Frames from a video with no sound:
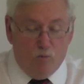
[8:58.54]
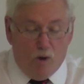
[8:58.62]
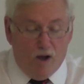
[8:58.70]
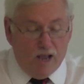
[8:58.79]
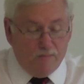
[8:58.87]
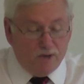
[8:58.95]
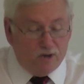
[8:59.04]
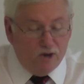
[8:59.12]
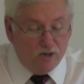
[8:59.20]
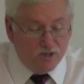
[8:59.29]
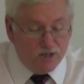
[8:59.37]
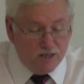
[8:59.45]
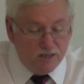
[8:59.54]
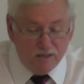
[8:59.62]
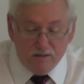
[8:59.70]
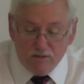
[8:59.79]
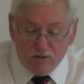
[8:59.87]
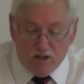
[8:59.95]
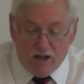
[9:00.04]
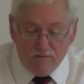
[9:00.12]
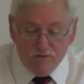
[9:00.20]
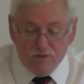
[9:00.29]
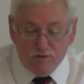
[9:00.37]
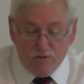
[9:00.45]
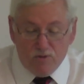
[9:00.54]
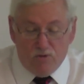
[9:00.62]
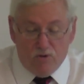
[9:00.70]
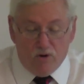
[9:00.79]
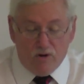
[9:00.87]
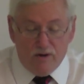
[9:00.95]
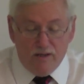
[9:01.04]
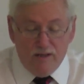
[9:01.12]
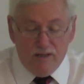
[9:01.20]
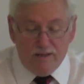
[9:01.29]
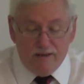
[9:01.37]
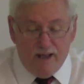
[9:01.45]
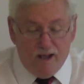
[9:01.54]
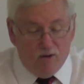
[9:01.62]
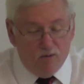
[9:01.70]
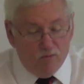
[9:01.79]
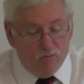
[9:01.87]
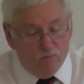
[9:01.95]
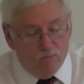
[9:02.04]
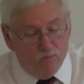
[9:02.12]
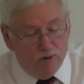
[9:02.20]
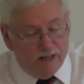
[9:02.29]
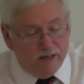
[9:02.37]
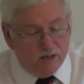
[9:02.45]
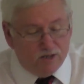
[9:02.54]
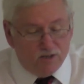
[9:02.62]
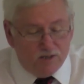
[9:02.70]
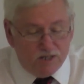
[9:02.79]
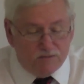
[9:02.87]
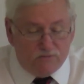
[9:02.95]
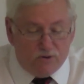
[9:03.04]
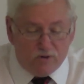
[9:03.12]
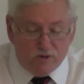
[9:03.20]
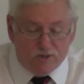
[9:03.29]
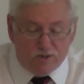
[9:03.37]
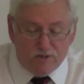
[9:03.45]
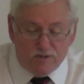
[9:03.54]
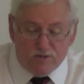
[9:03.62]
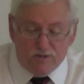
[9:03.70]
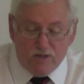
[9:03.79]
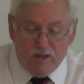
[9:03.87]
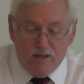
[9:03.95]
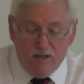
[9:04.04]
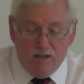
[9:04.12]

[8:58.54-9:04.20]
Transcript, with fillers: Why? Because he loves the Lord. Now, when we get into these verses,